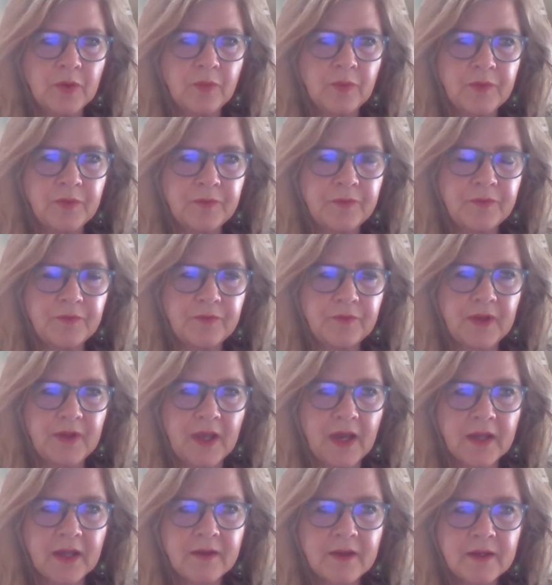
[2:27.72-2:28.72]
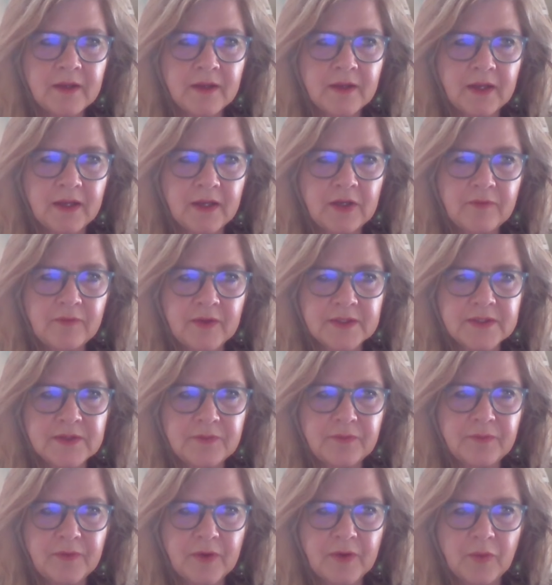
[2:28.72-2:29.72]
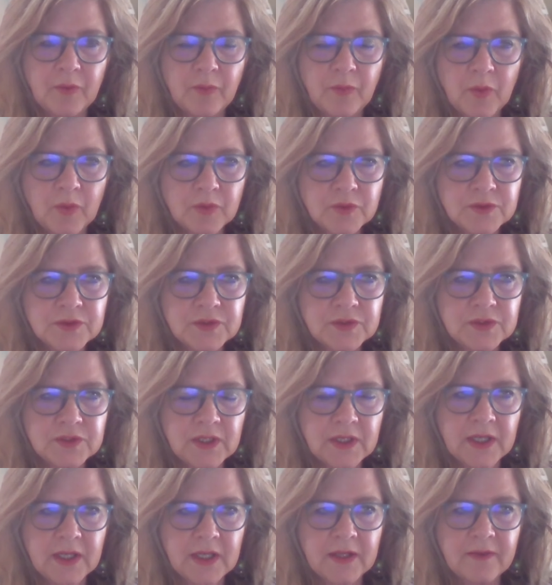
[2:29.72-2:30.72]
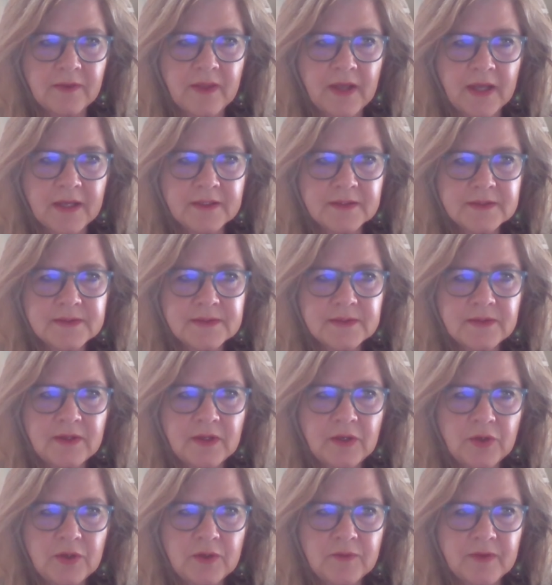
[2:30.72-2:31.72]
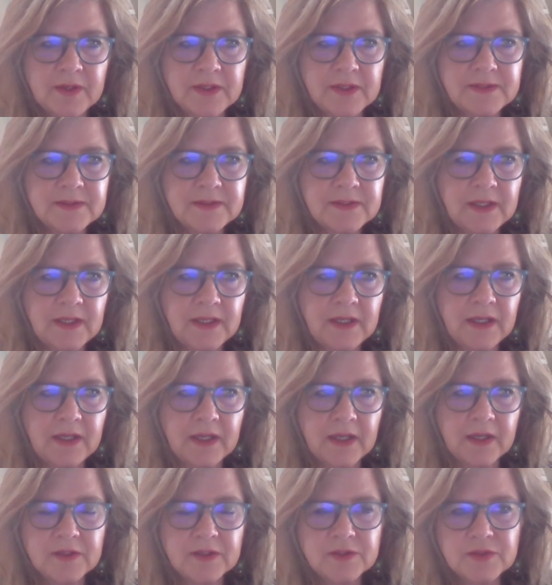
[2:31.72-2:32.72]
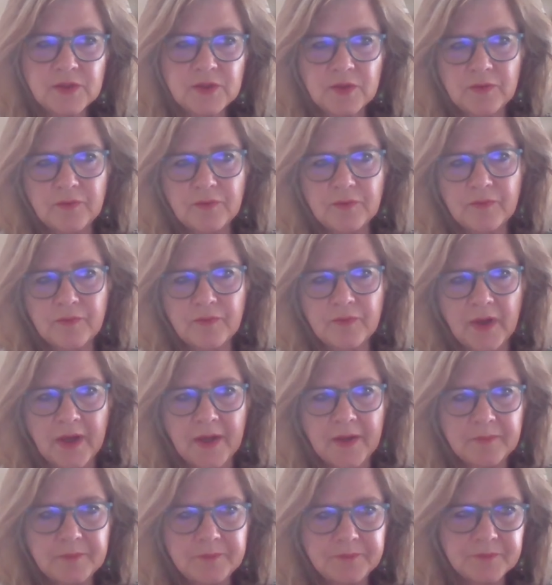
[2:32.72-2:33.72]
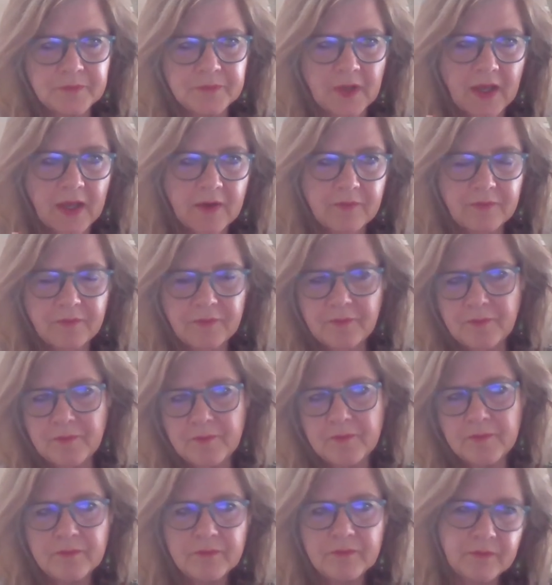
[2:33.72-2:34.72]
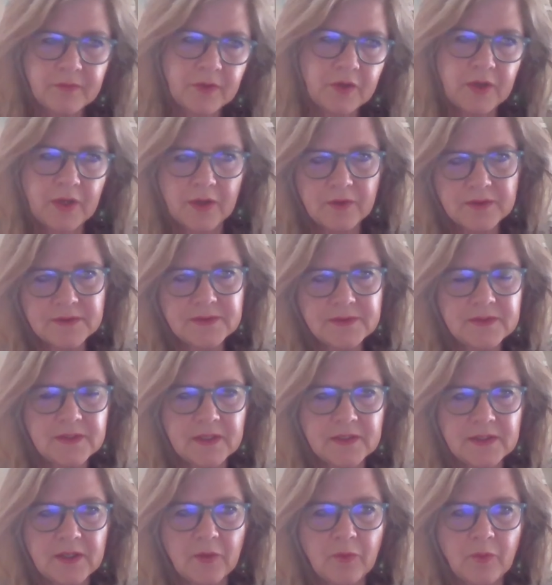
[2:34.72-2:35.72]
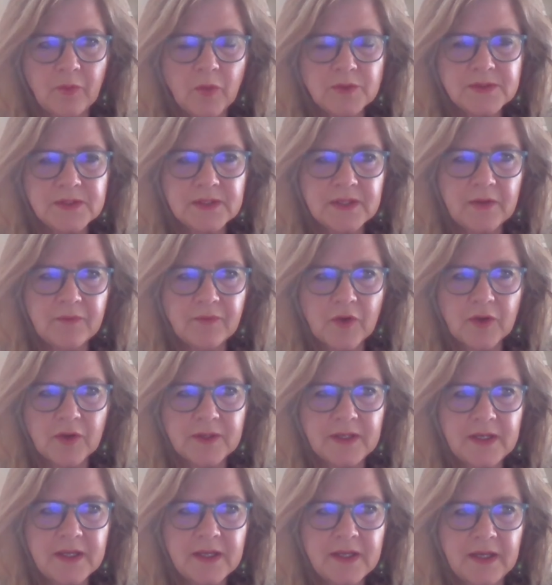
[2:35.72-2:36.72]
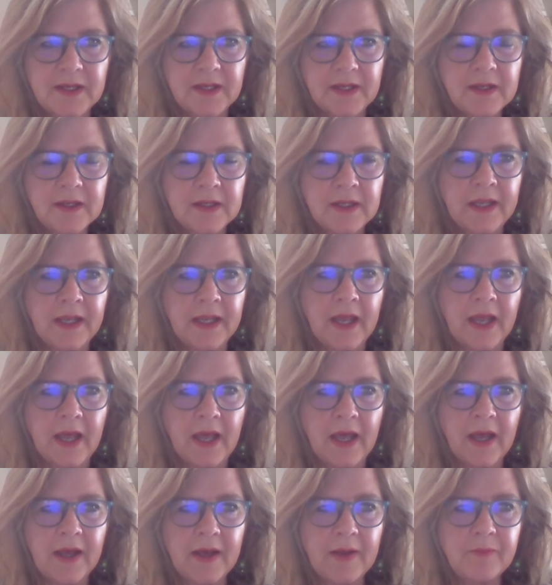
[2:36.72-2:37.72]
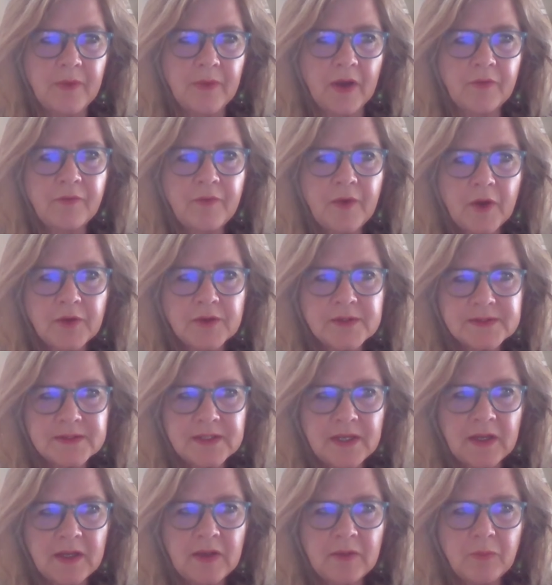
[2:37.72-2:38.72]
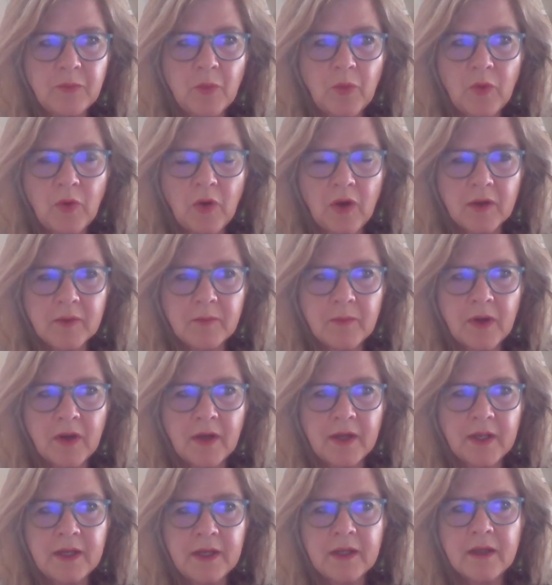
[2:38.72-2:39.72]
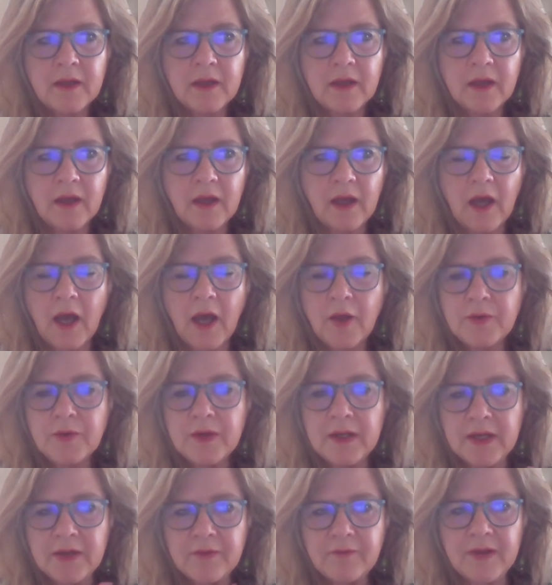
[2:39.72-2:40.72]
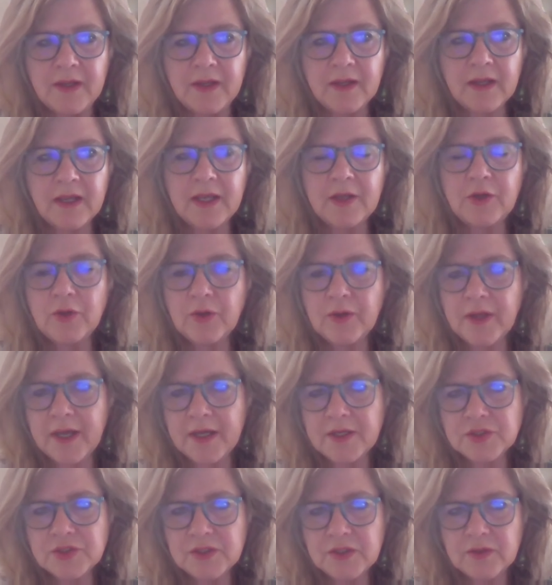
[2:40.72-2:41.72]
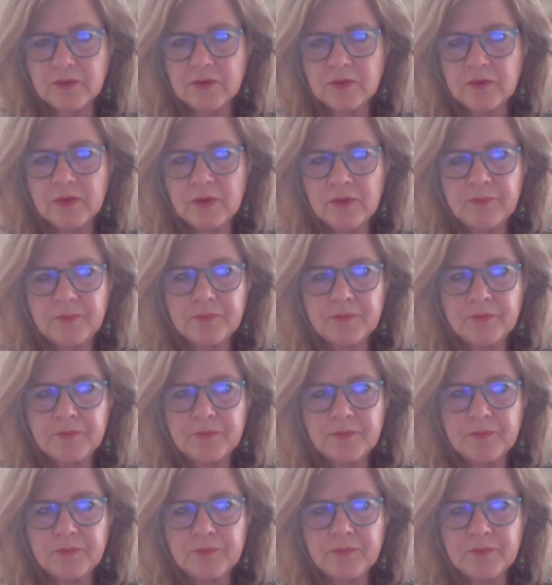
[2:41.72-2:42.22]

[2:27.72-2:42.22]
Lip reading: with the other innovative award that the university sort of have, it's awards that they've got yearly, I focus there more on my own living educational